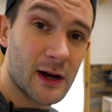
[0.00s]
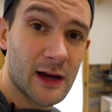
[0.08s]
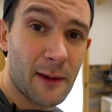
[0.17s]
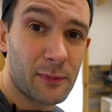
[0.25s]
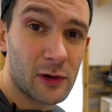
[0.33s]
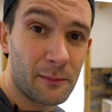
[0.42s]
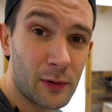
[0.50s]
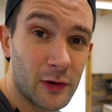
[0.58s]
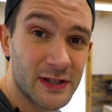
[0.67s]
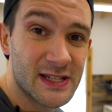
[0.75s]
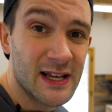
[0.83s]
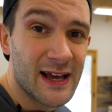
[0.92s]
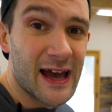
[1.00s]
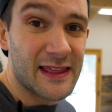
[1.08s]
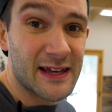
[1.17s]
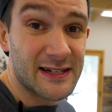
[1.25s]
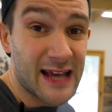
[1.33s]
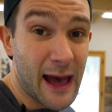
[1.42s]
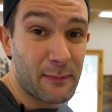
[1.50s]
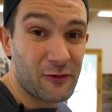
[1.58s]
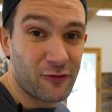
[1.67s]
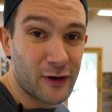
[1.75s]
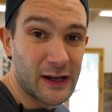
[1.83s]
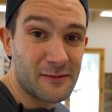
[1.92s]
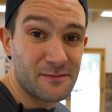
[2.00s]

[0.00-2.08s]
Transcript: a couple of bolts and then tap it free.